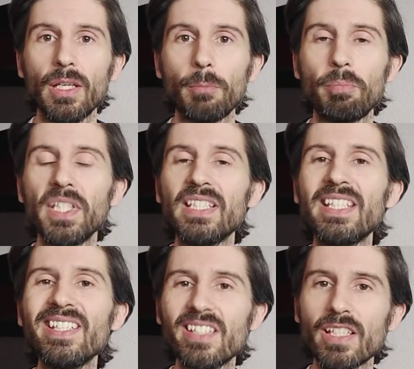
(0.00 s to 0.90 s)
be
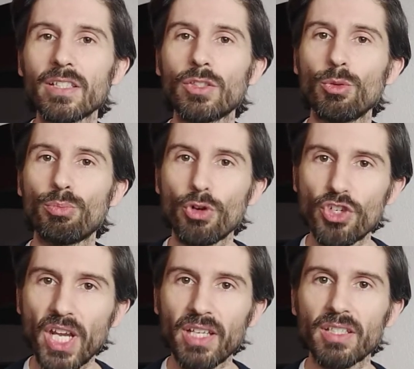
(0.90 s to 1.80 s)
needing to
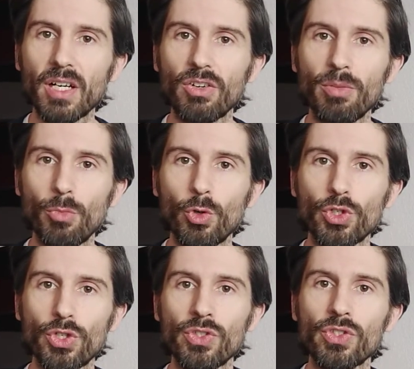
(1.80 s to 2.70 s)
project our
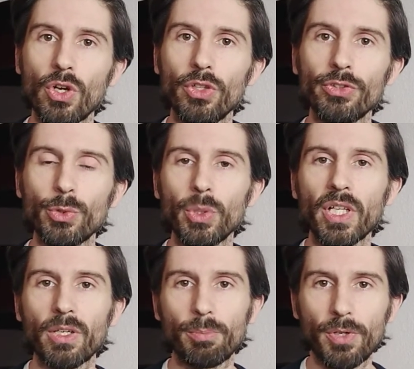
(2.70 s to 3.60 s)
emotions onto
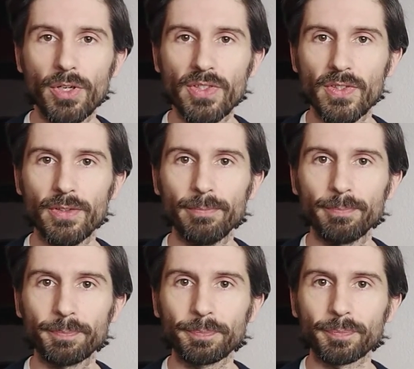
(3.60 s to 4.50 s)
another person,
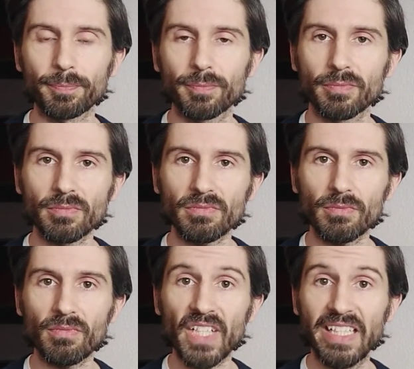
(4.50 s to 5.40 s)

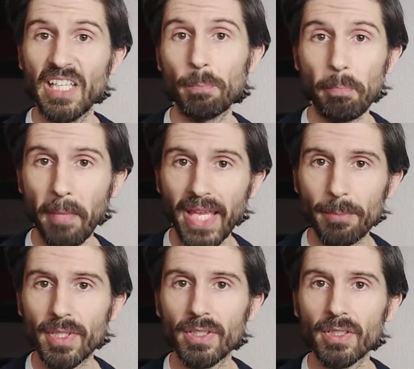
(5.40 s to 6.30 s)
that
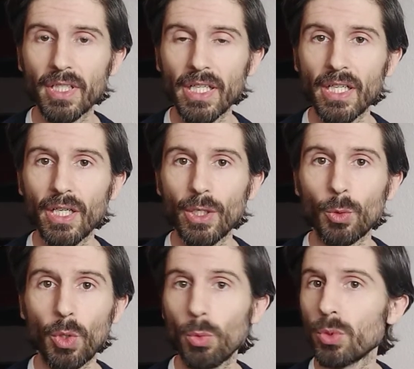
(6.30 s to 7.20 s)
maybe
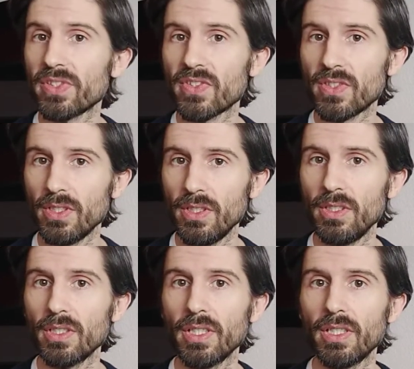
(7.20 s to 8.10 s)
we would
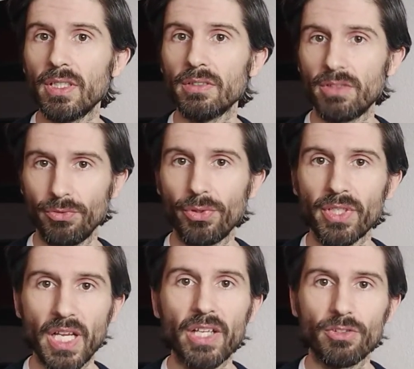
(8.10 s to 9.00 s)
see a
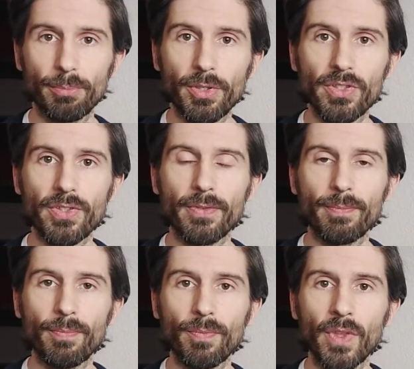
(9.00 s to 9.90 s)
different kind of person.
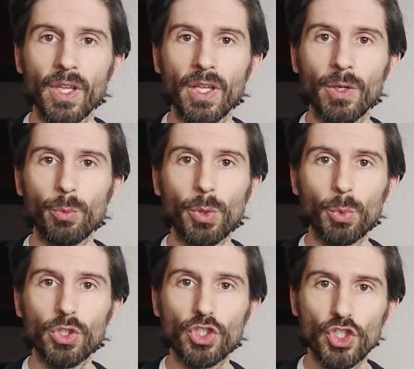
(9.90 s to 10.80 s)
We
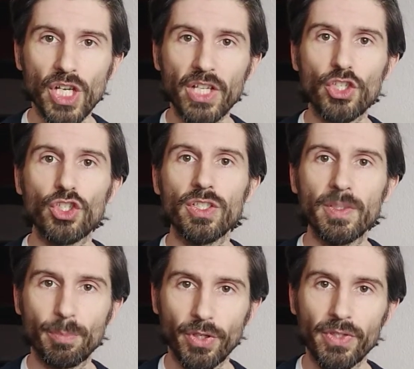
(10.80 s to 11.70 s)
would judge
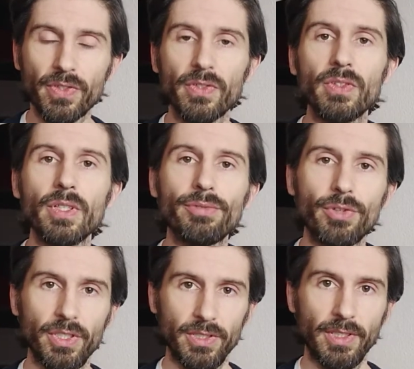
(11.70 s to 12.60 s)
this person
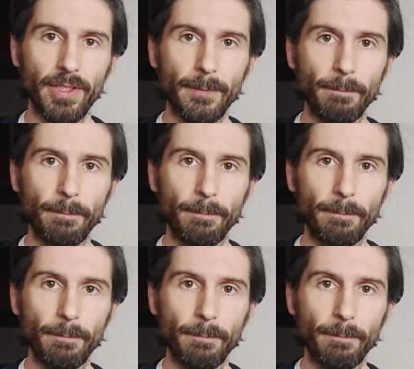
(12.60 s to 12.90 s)
differently.